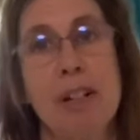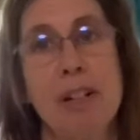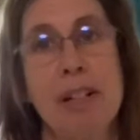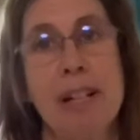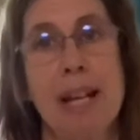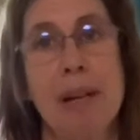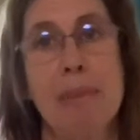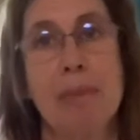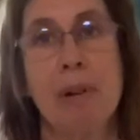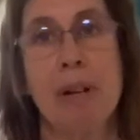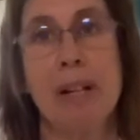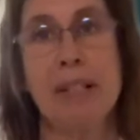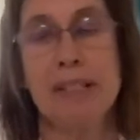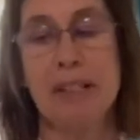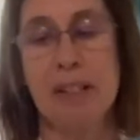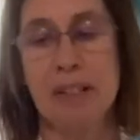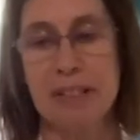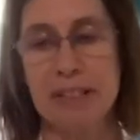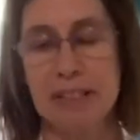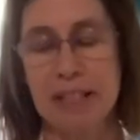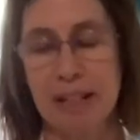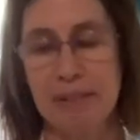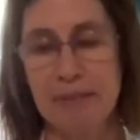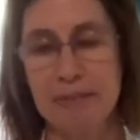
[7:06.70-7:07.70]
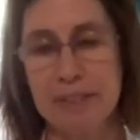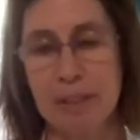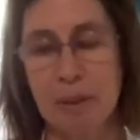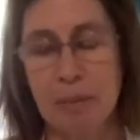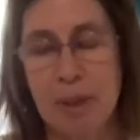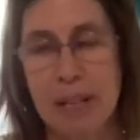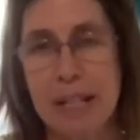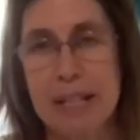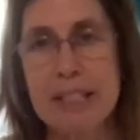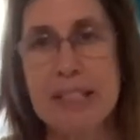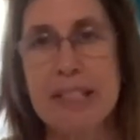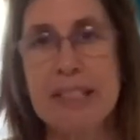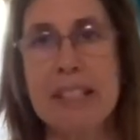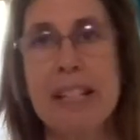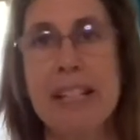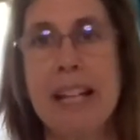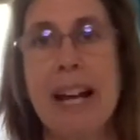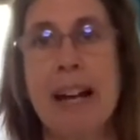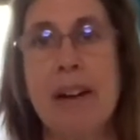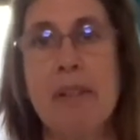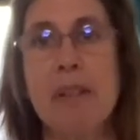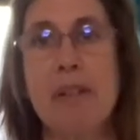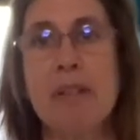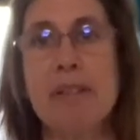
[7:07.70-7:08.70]
neighbor as yourself. So we can see
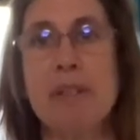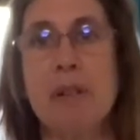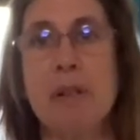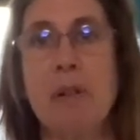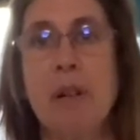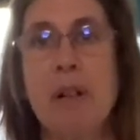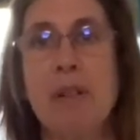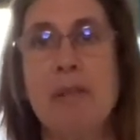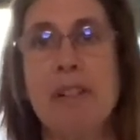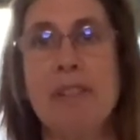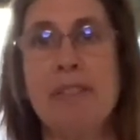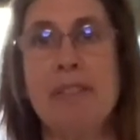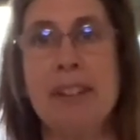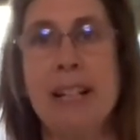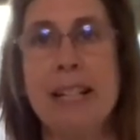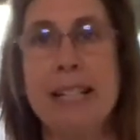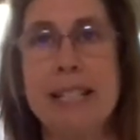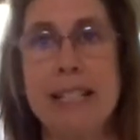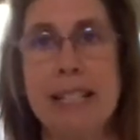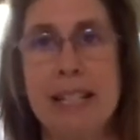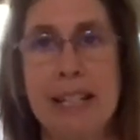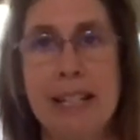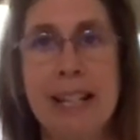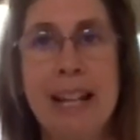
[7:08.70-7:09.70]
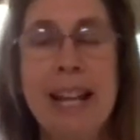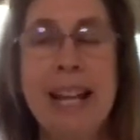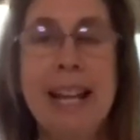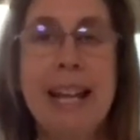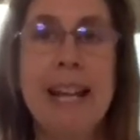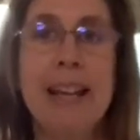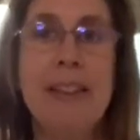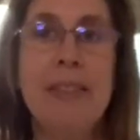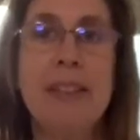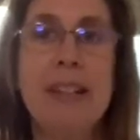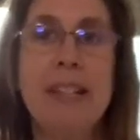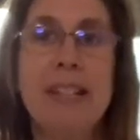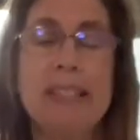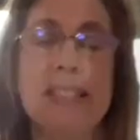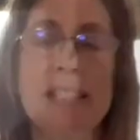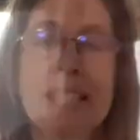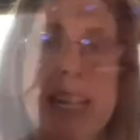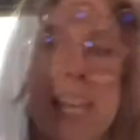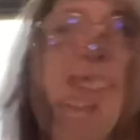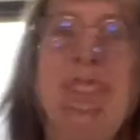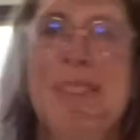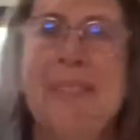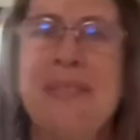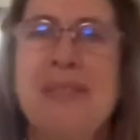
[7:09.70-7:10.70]
how those are all reflected in these
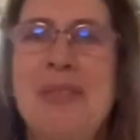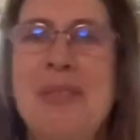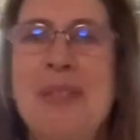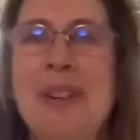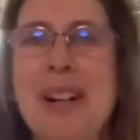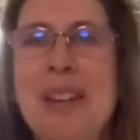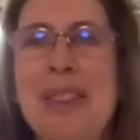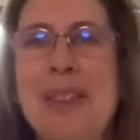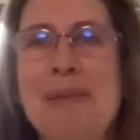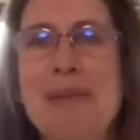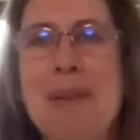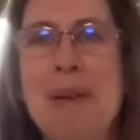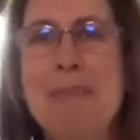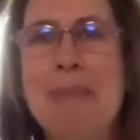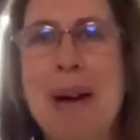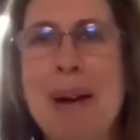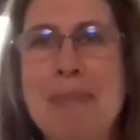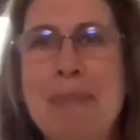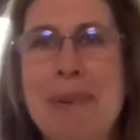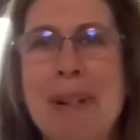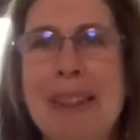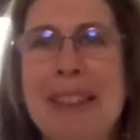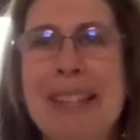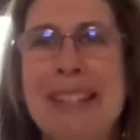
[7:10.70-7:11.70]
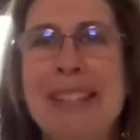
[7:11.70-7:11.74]
10. The 4th, remember the